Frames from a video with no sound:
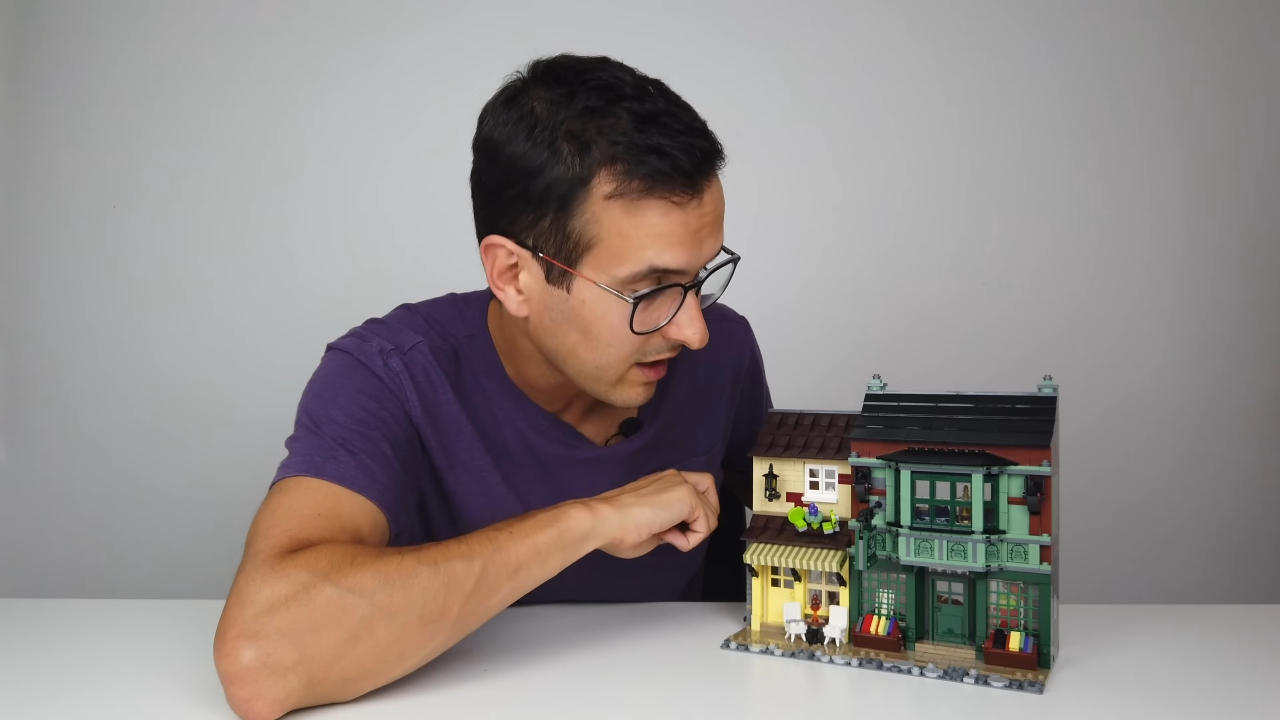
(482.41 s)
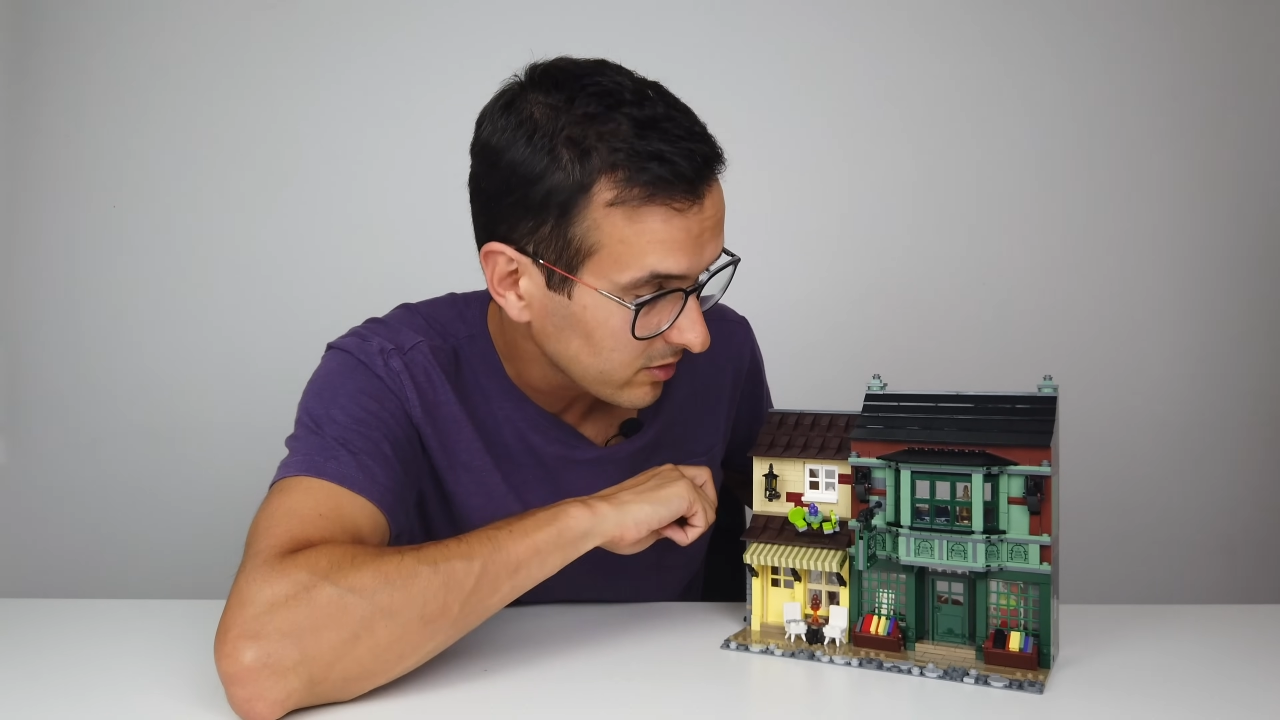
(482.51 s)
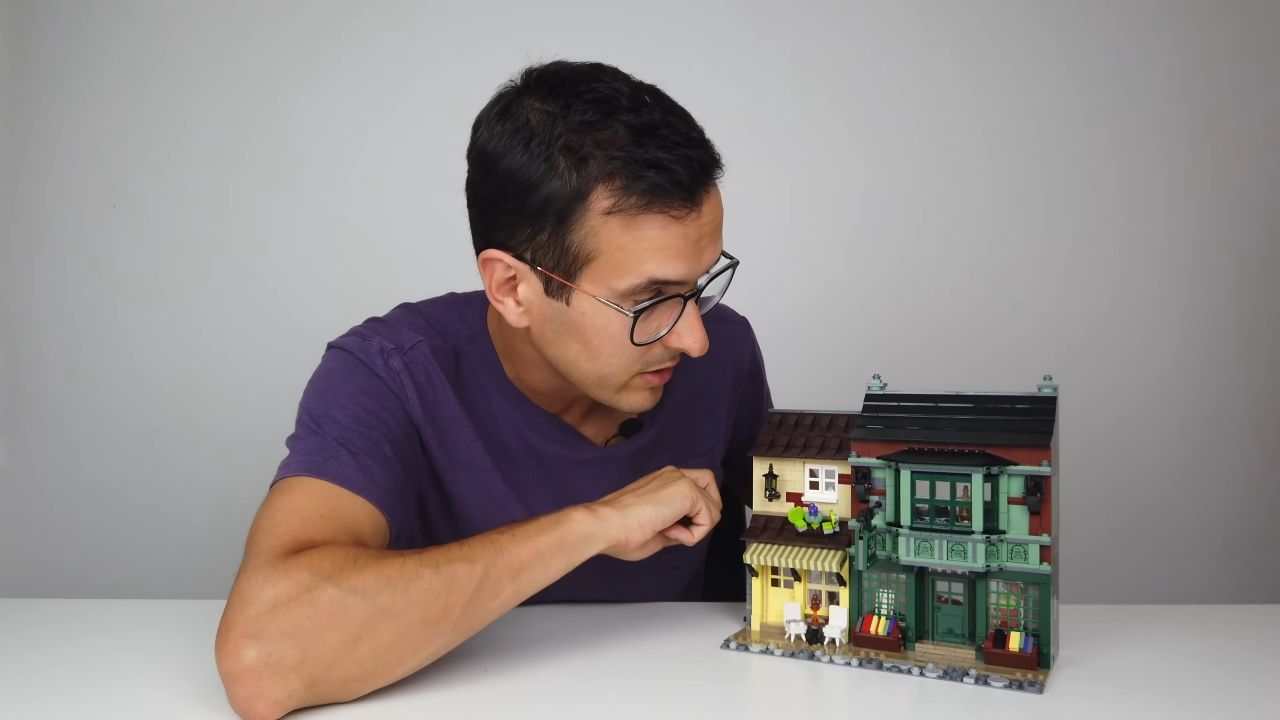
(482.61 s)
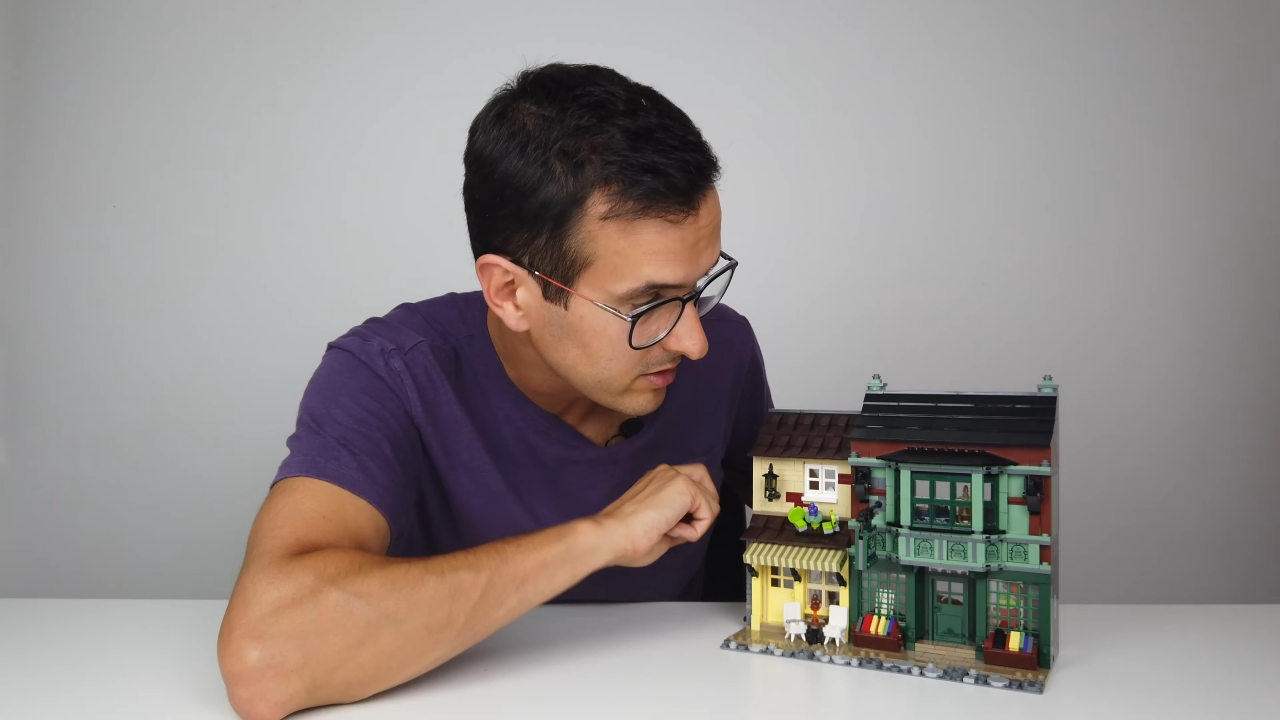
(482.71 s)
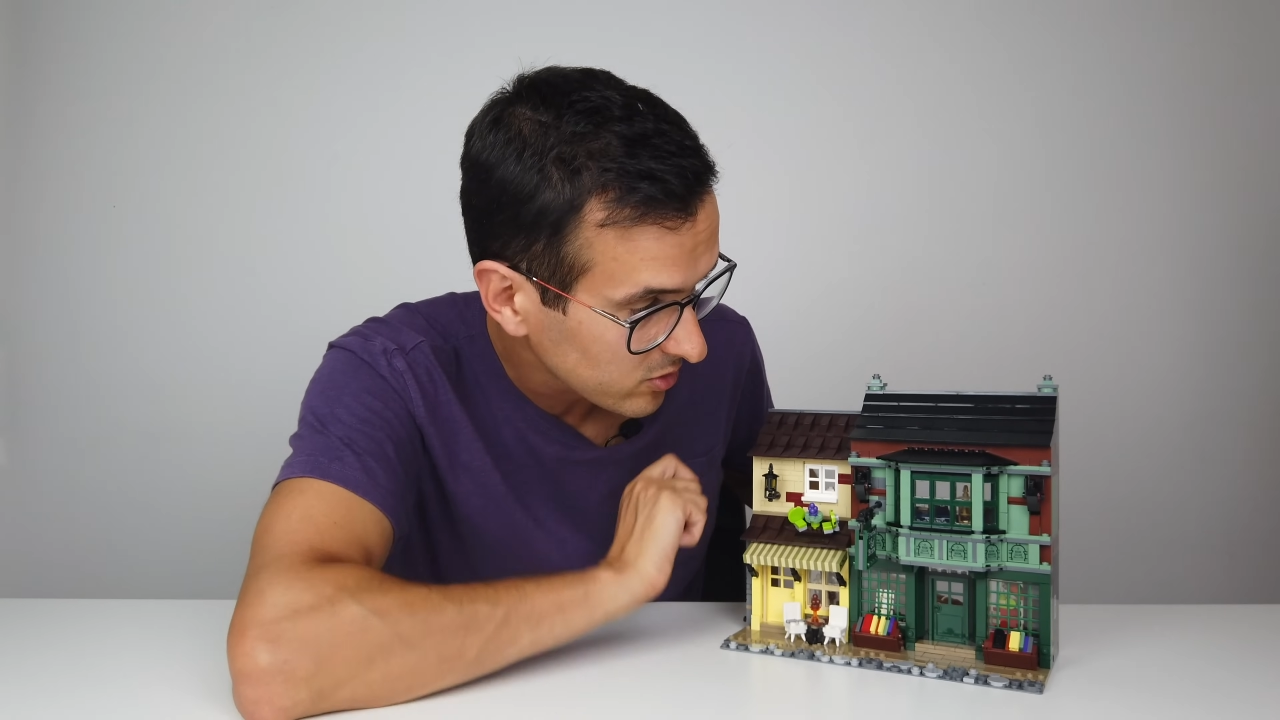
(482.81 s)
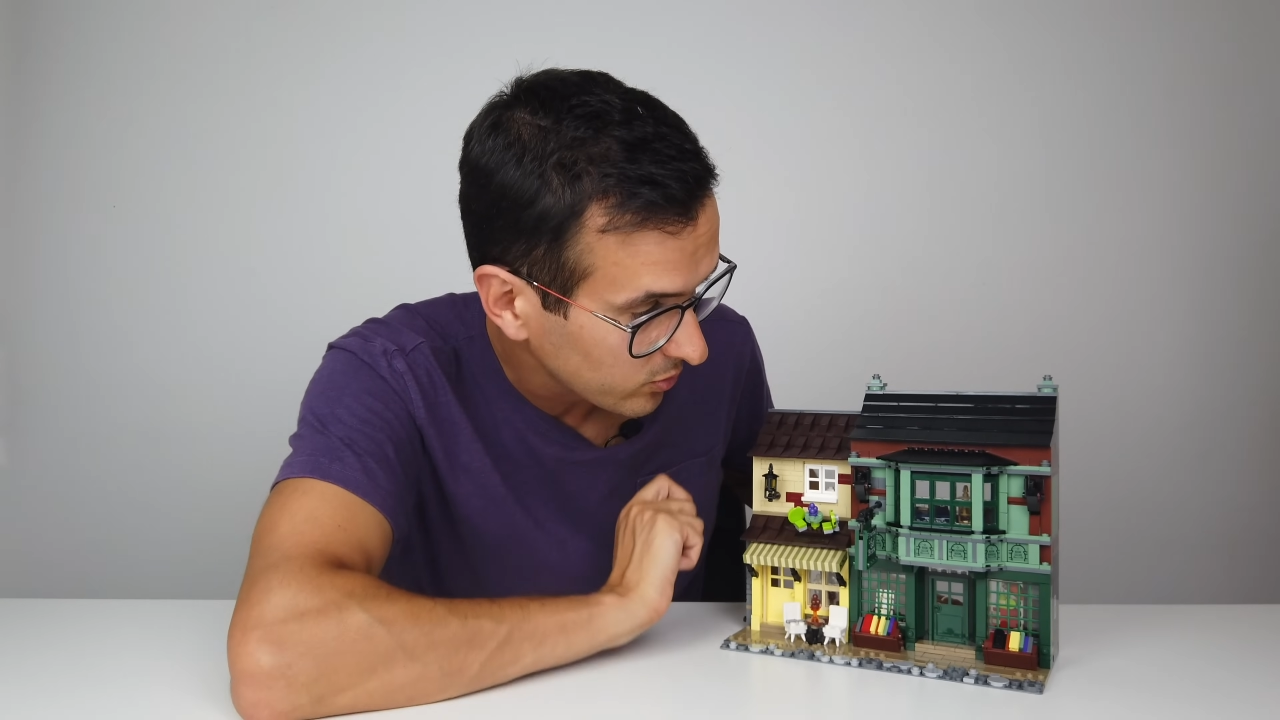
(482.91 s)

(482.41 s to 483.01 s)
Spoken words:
elements,